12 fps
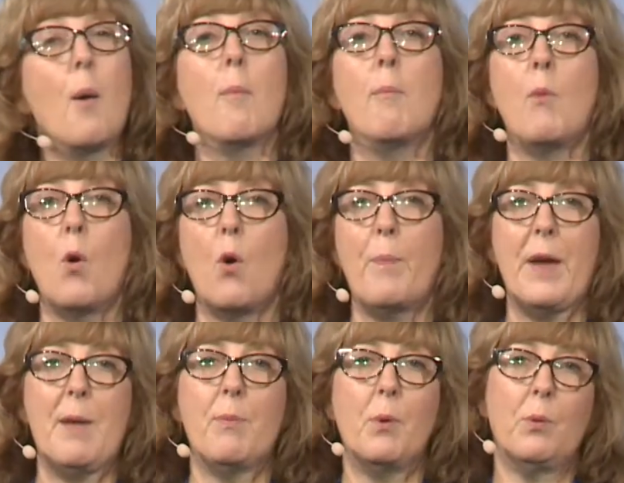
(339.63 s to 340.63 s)
more
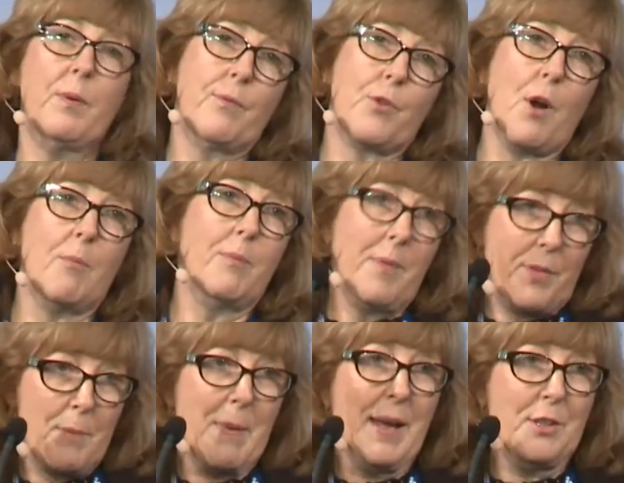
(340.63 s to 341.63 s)
people from
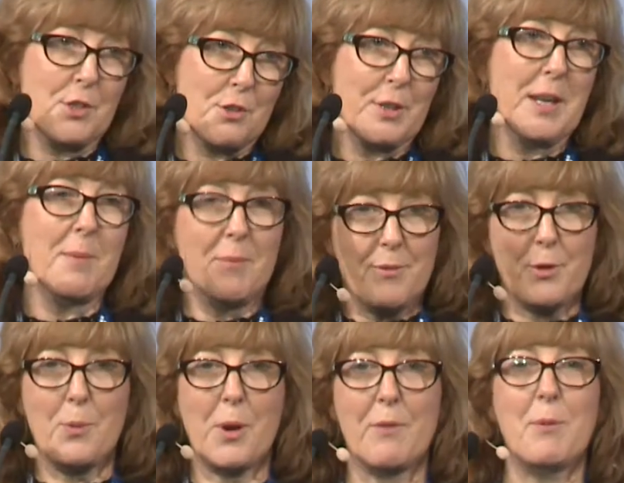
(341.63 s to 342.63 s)
the mainstream,
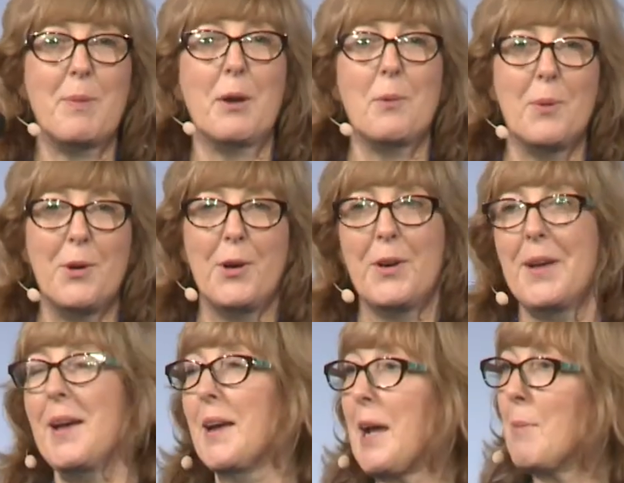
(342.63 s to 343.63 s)
for want of a better word,
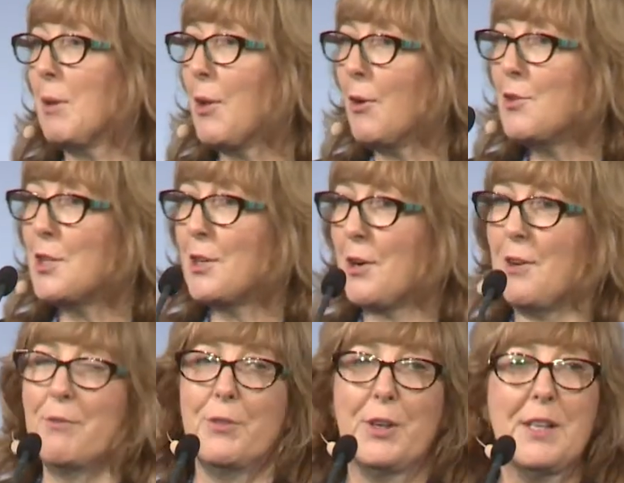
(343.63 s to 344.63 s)
come along to the
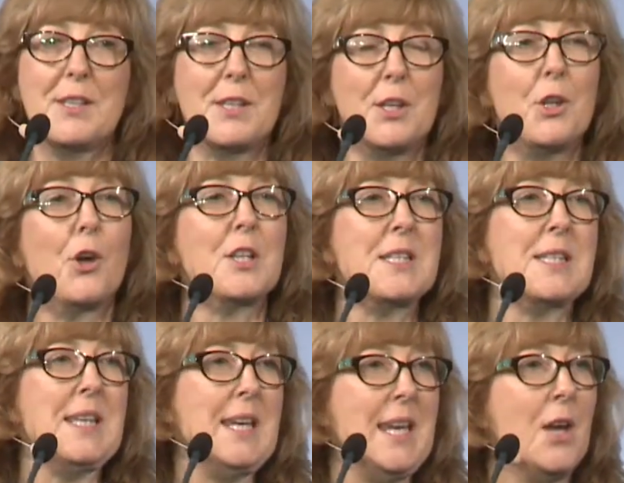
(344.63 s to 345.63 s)
conference and not
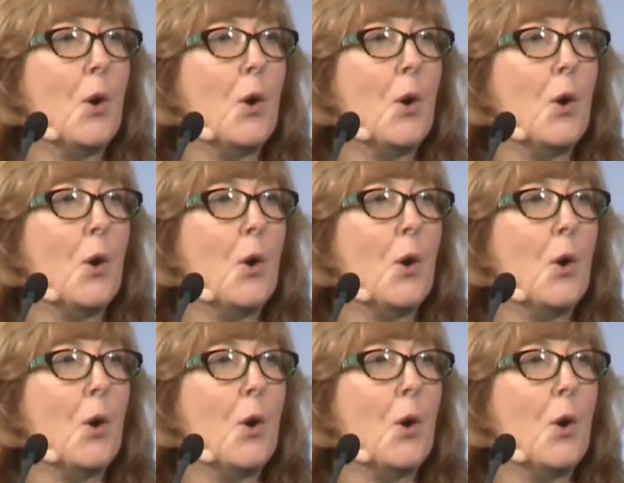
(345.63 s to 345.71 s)
see